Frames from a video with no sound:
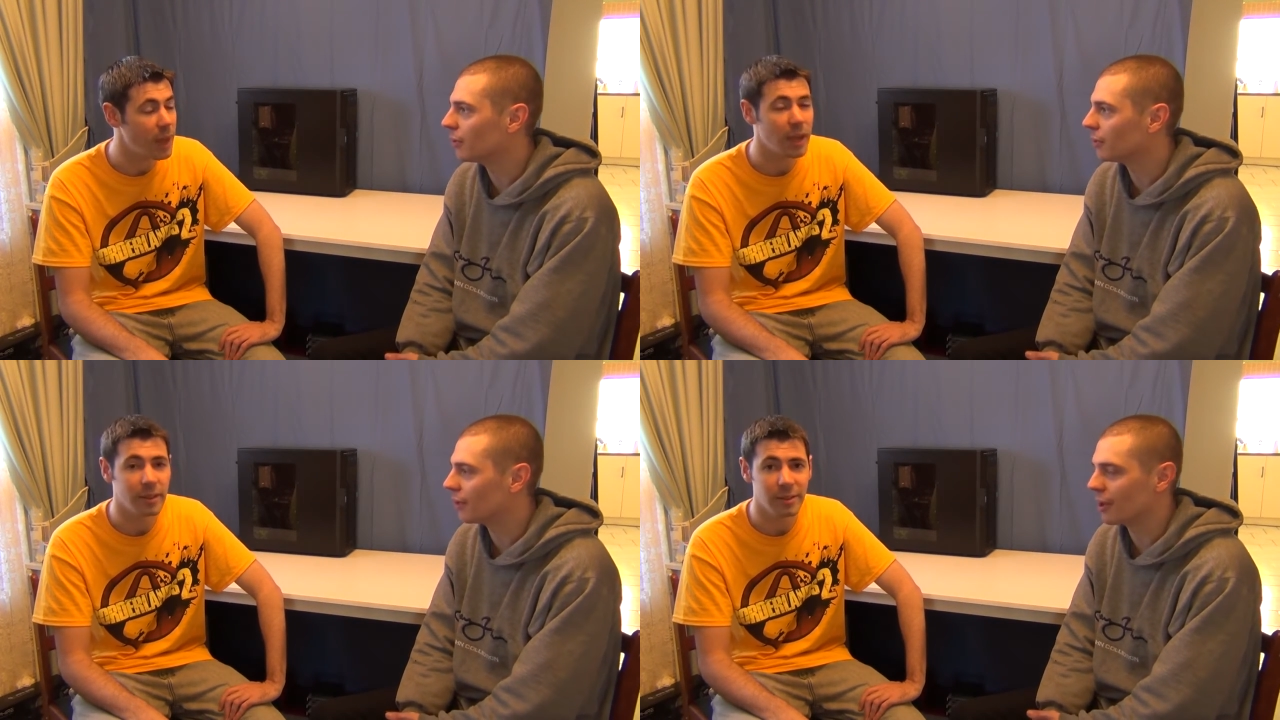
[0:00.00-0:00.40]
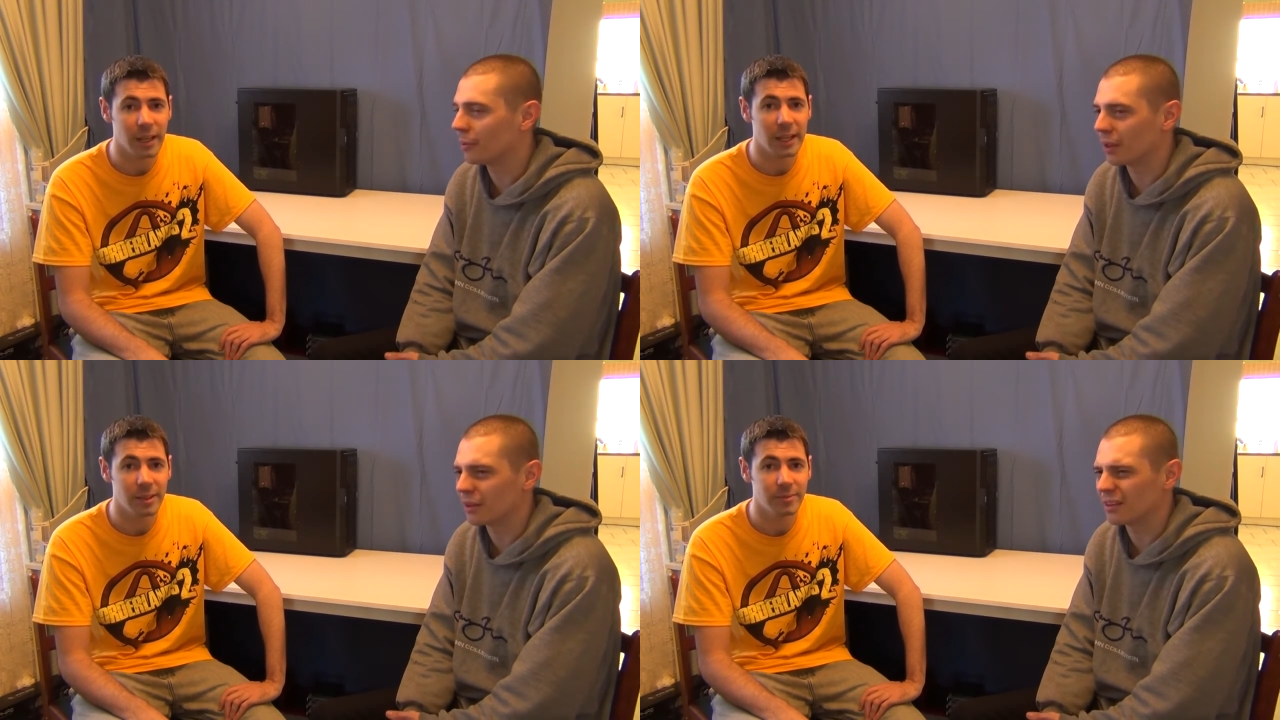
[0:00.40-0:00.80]
Speaker 1: Yeah, so
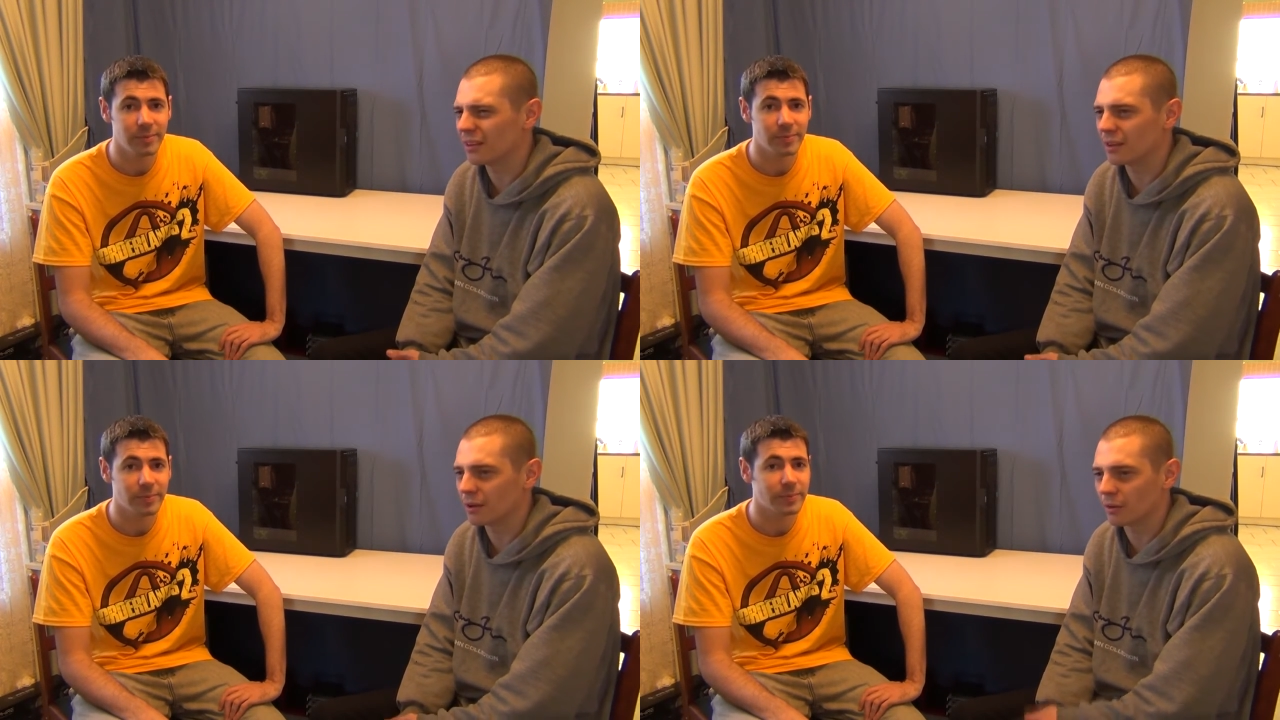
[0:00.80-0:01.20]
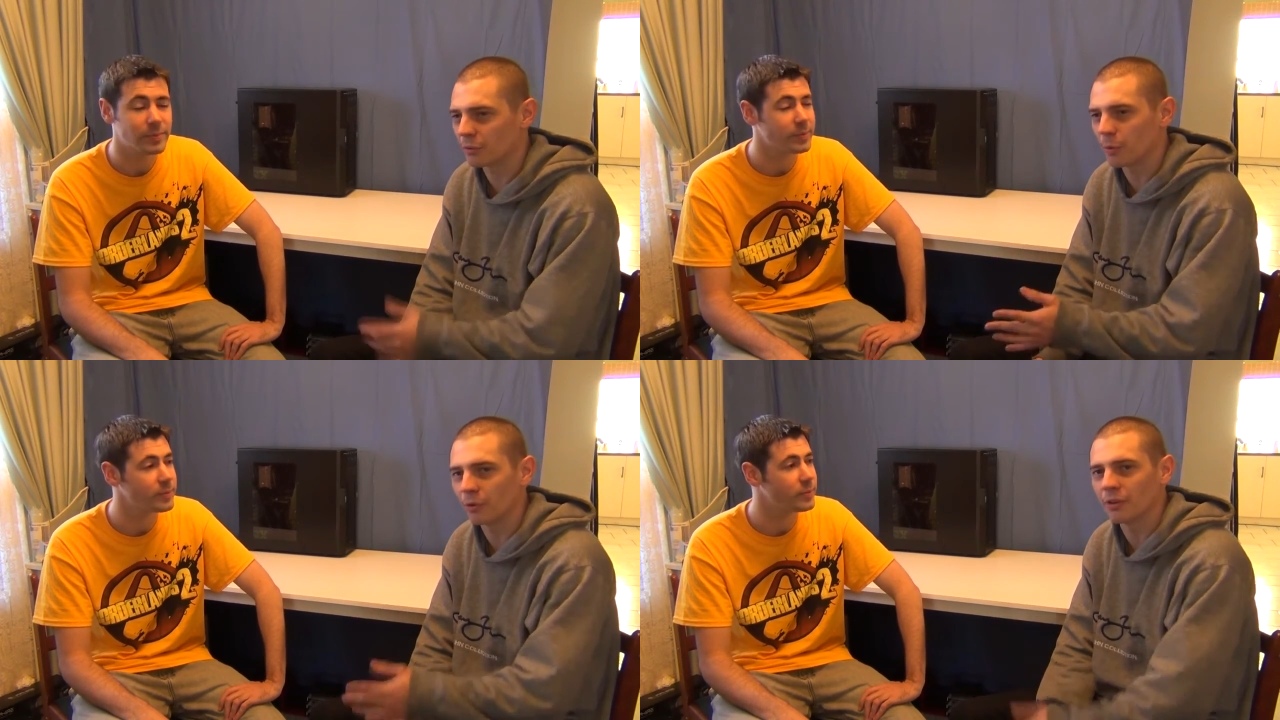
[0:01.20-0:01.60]
that, yeah. Like, you know,
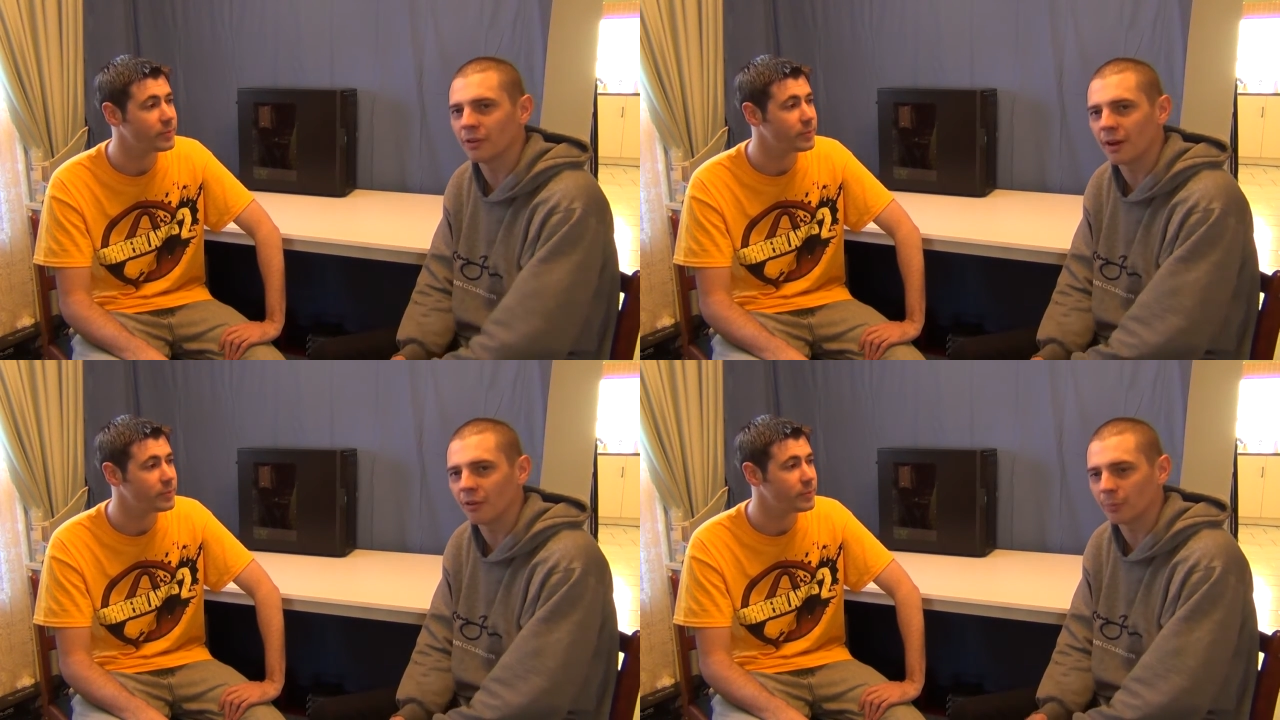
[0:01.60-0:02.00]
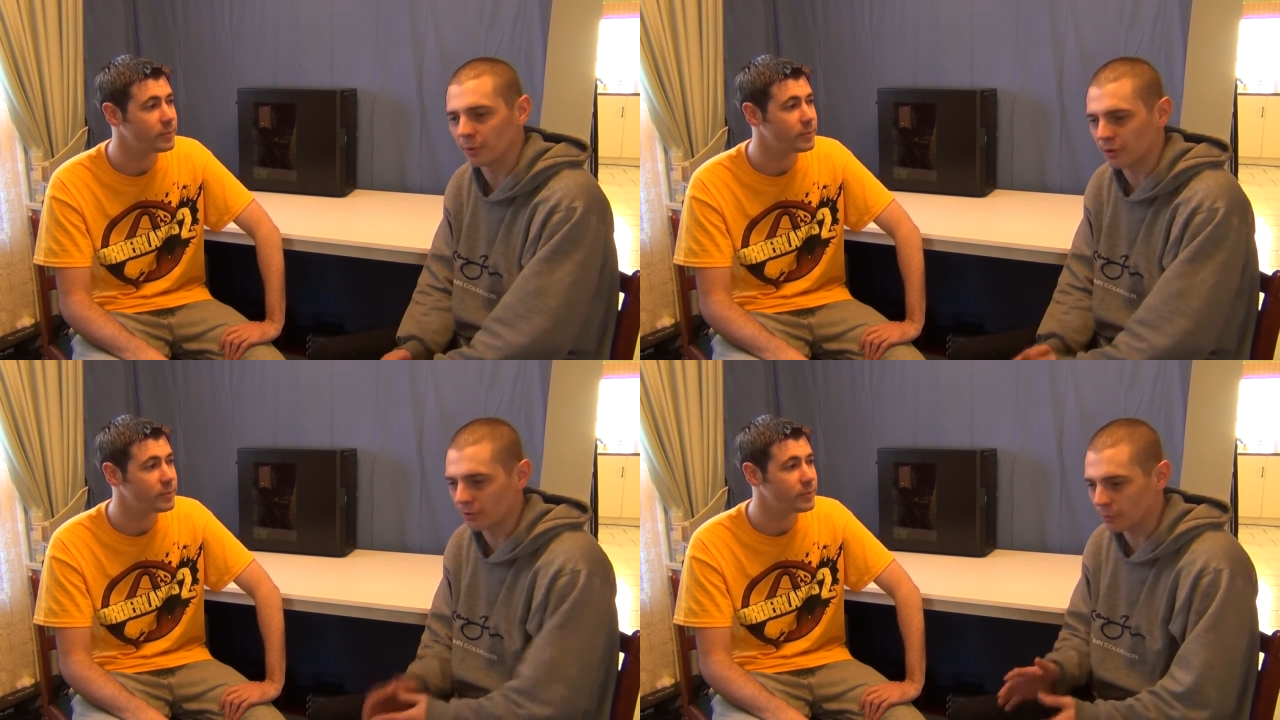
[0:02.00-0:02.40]
small details,
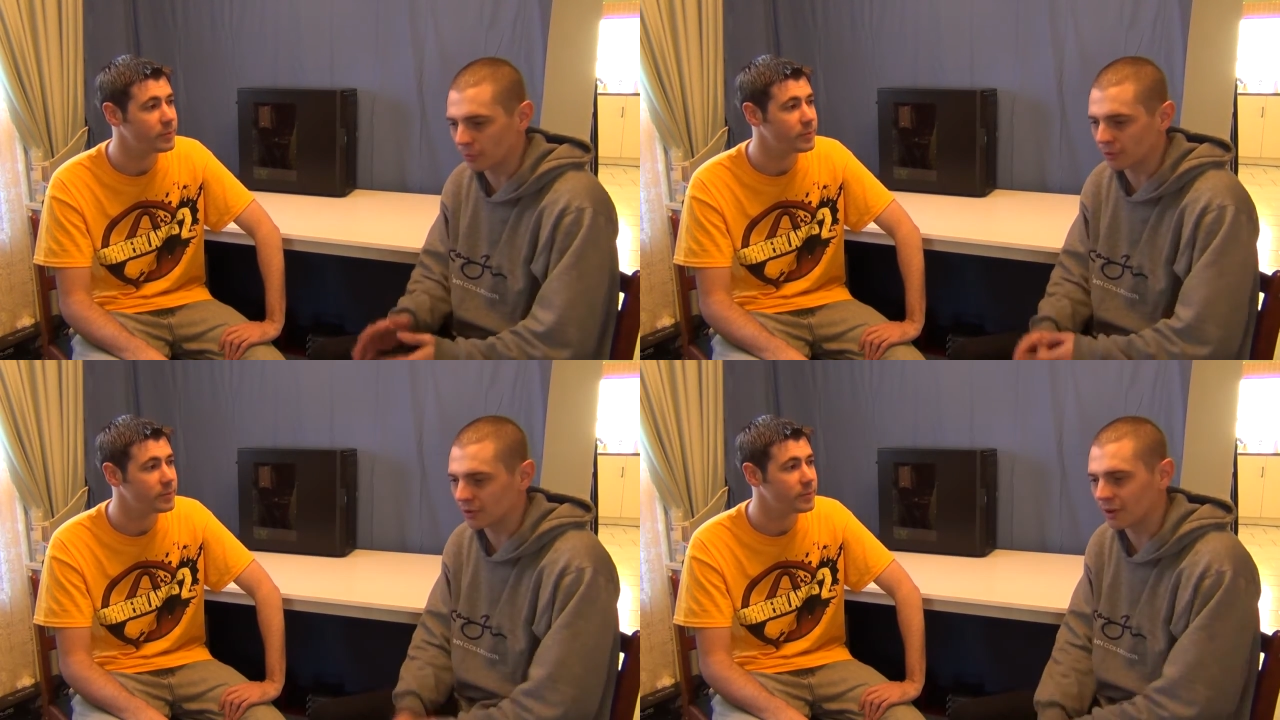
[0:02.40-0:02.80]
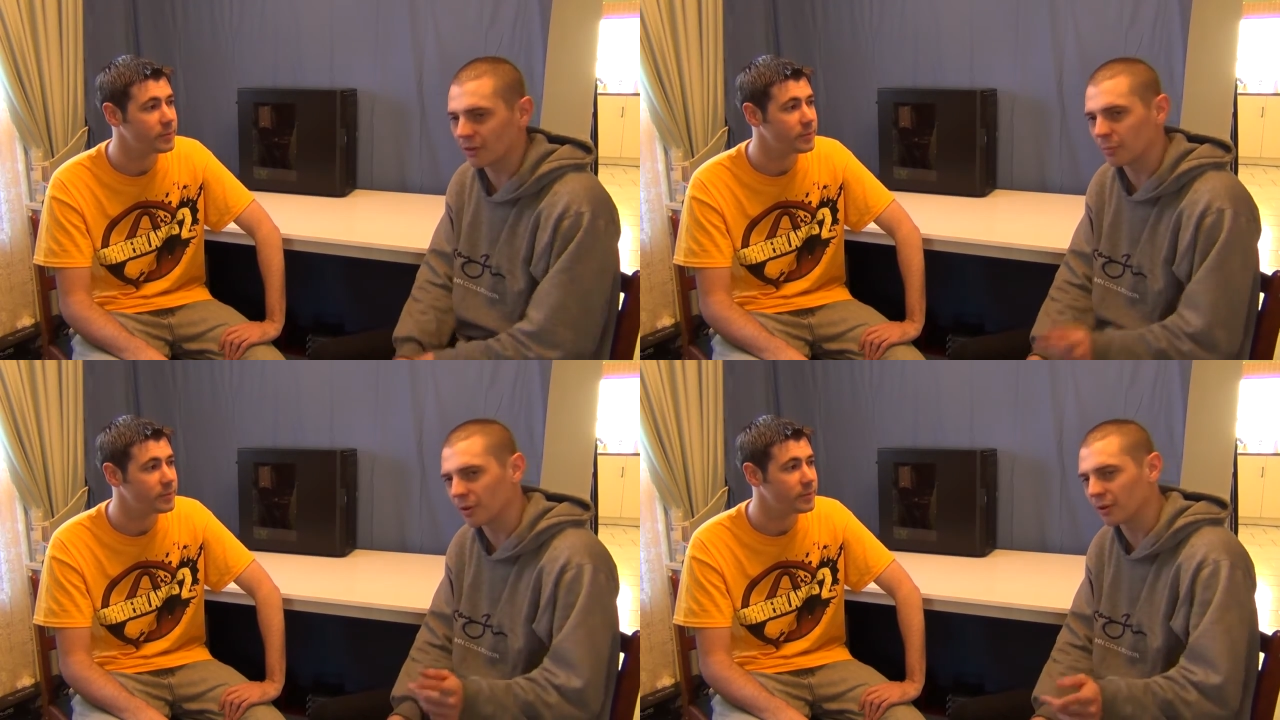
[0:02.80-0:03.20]
but small
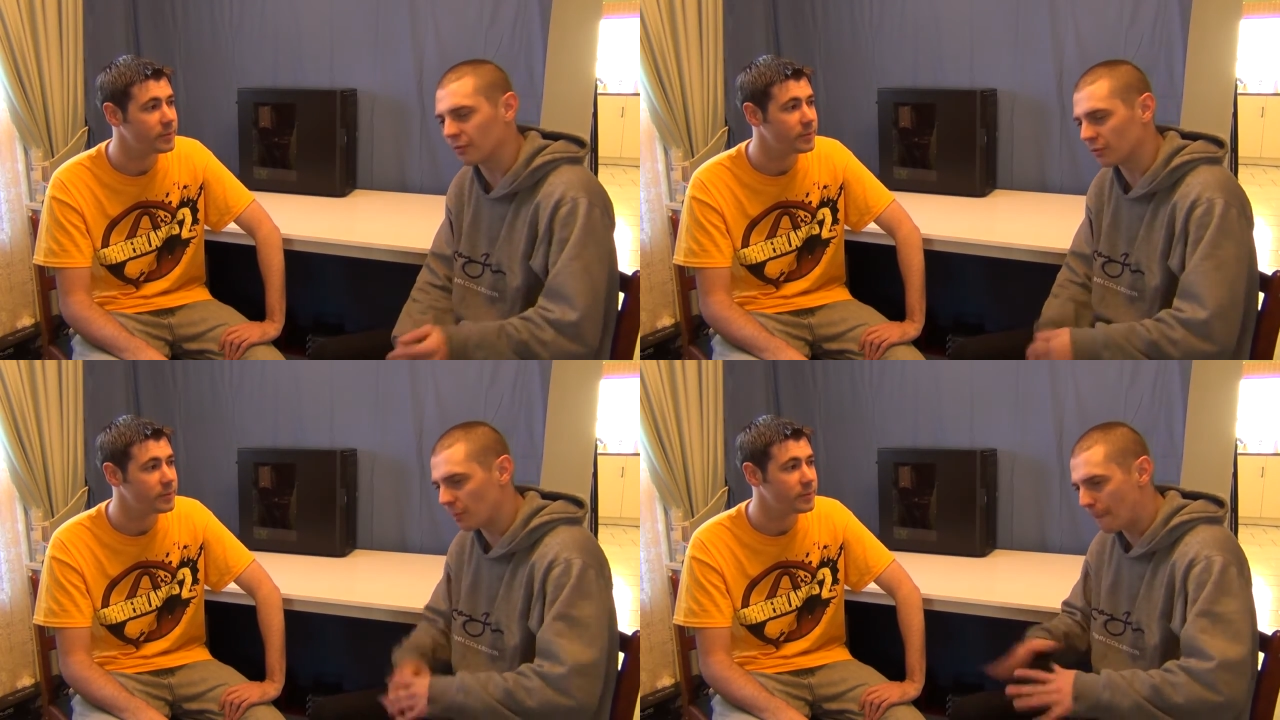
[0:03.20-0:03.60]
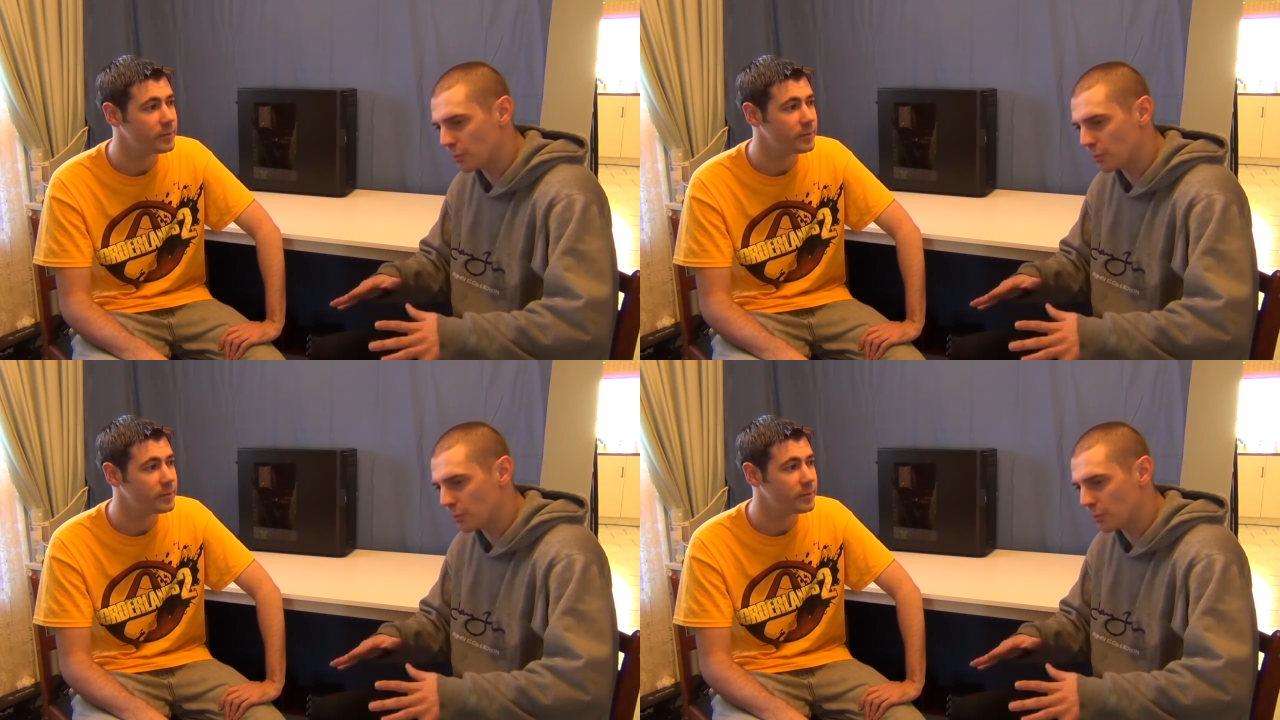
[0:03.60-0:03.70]
details, big difference.